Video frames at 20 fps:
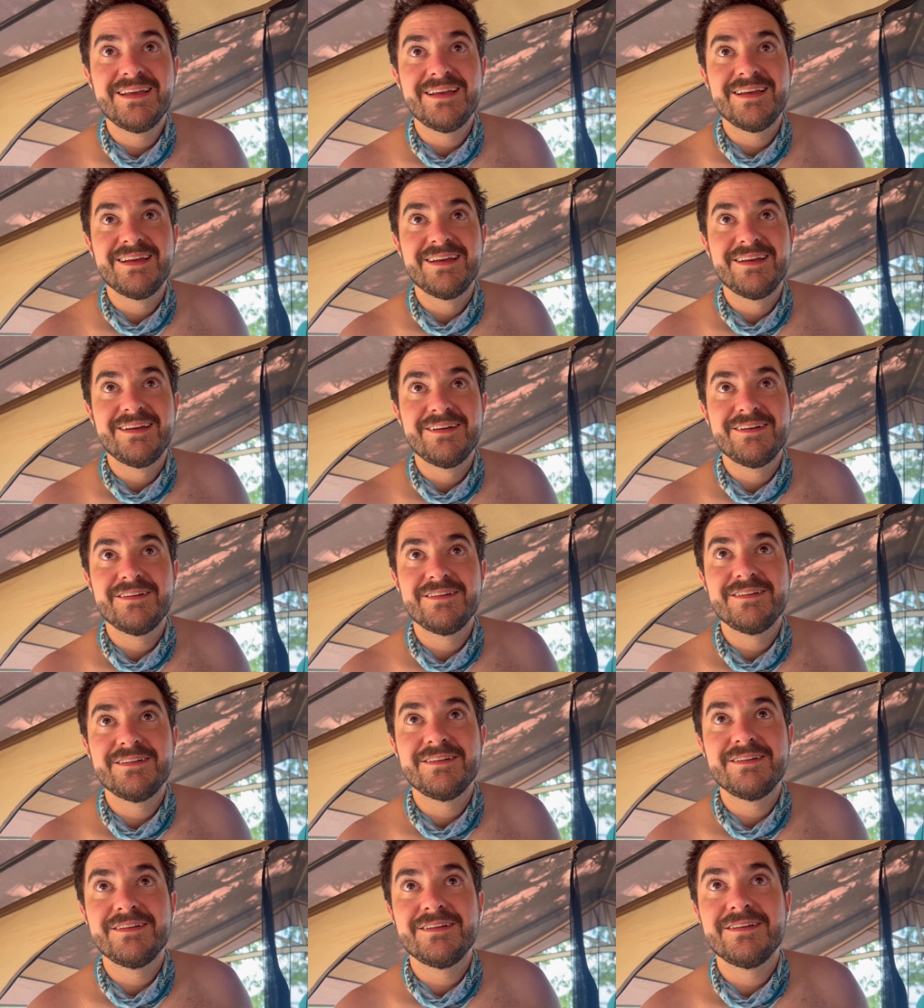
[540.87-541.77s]
She'll be so
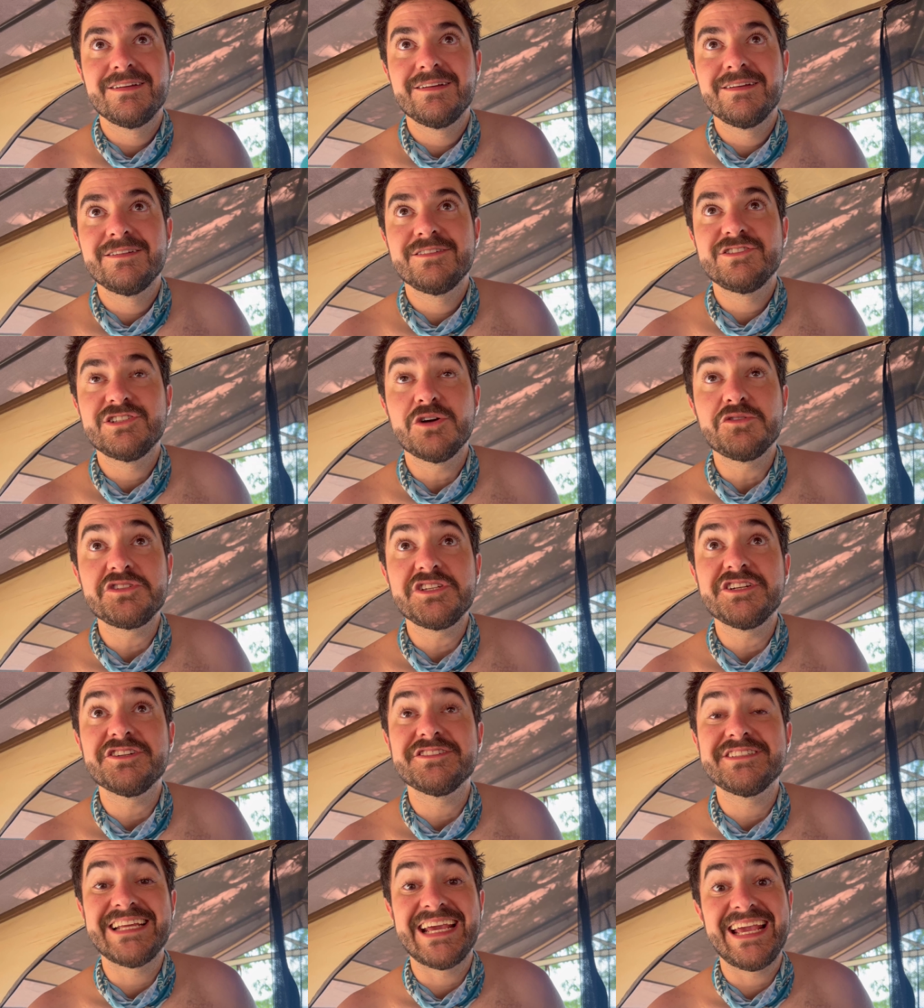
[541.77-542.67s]
pissed.
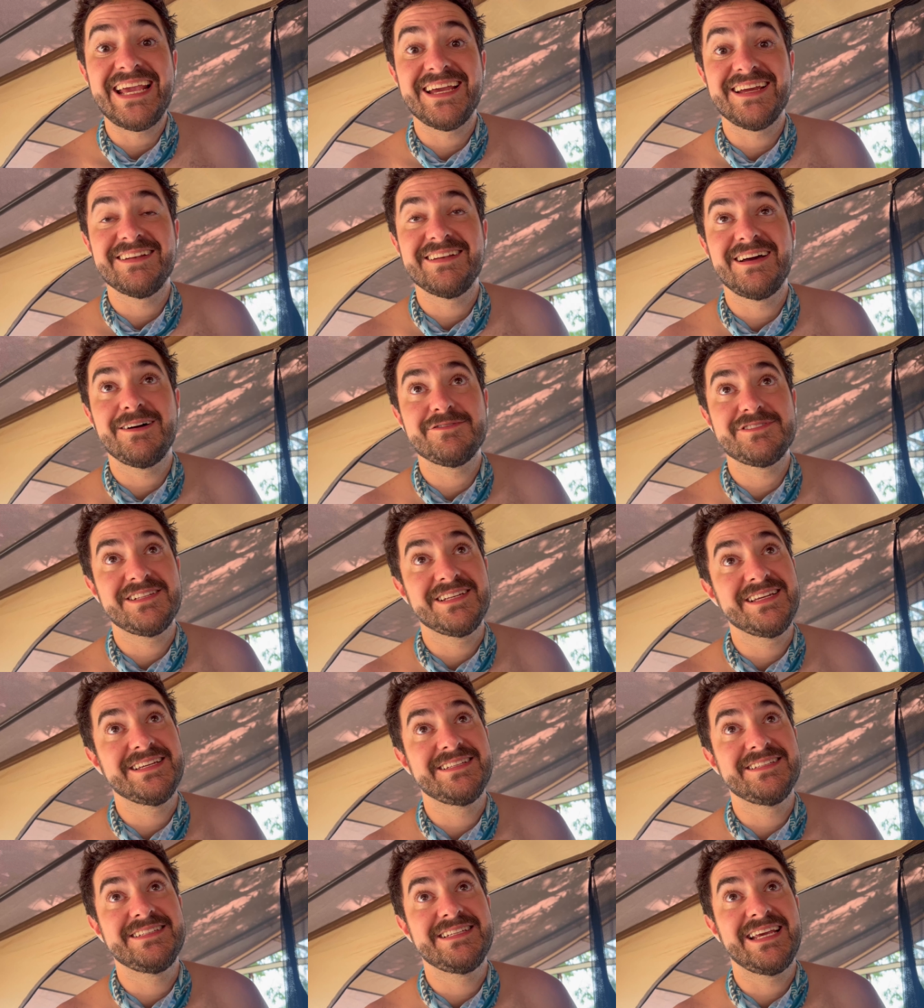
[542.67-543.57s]
Josie or Dan? I was
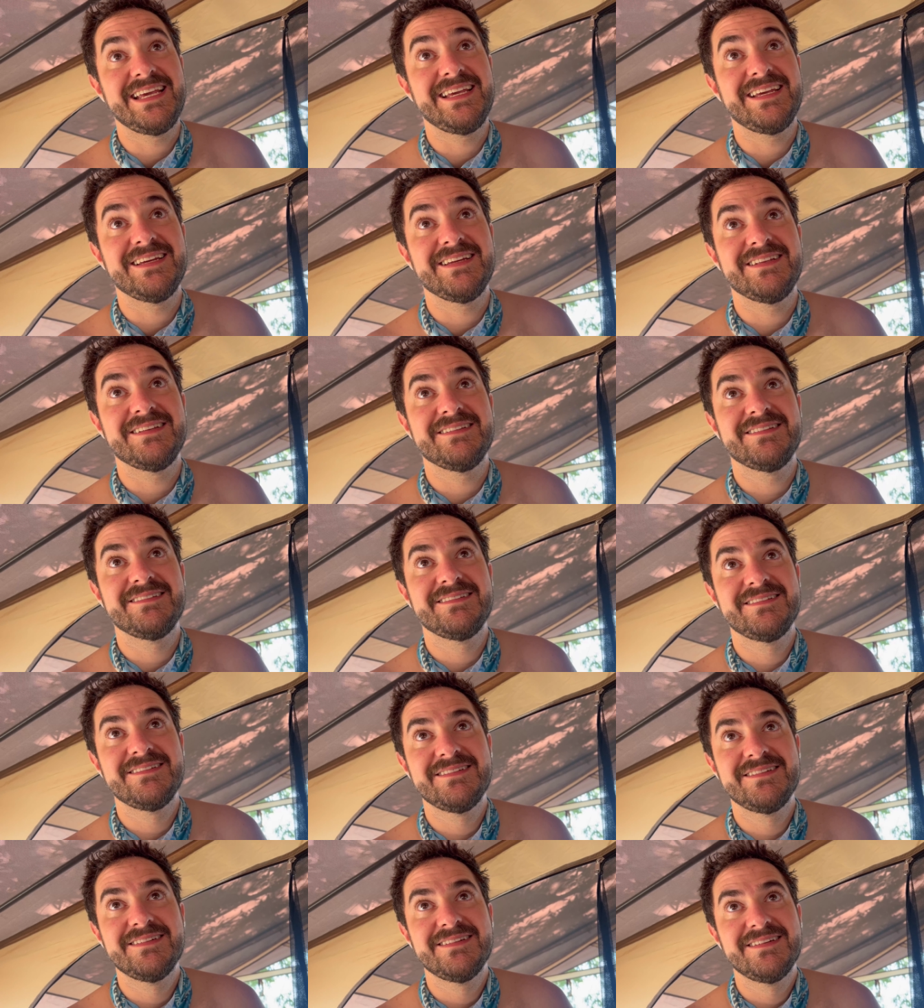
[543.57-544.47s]
thinking Dan.
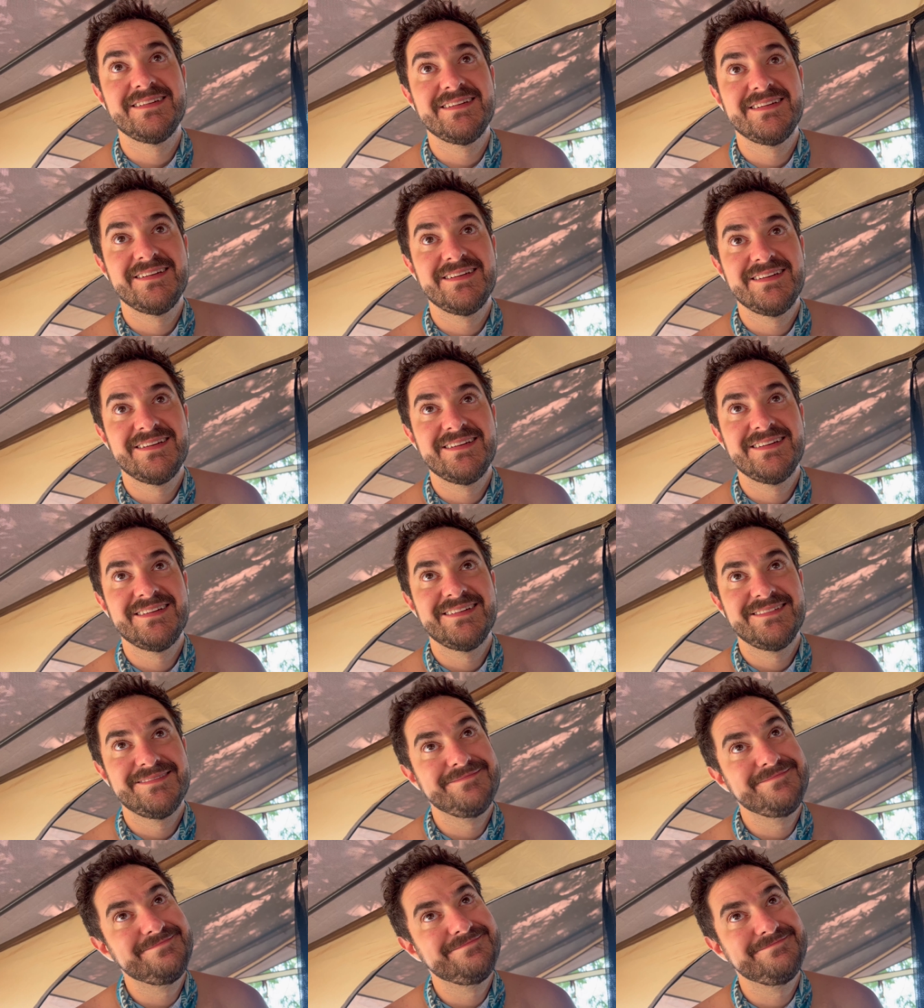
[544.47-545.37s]
Okay,
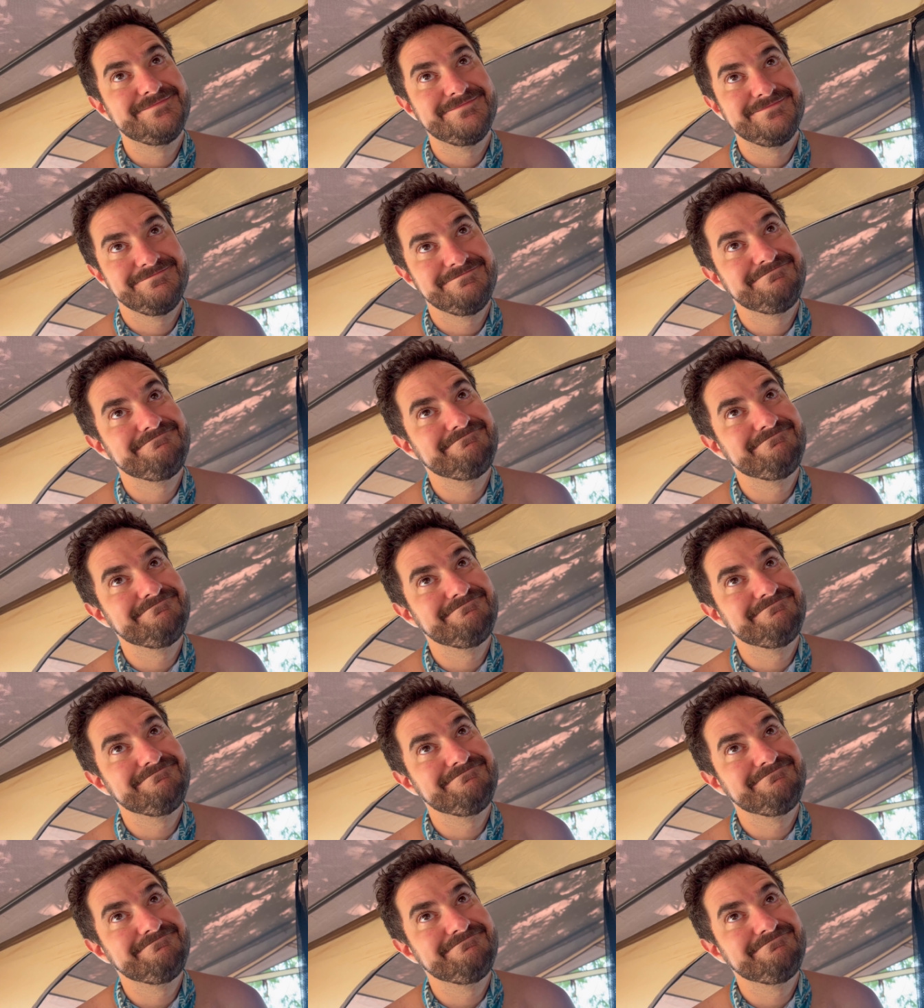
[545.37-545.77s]
get out Dan.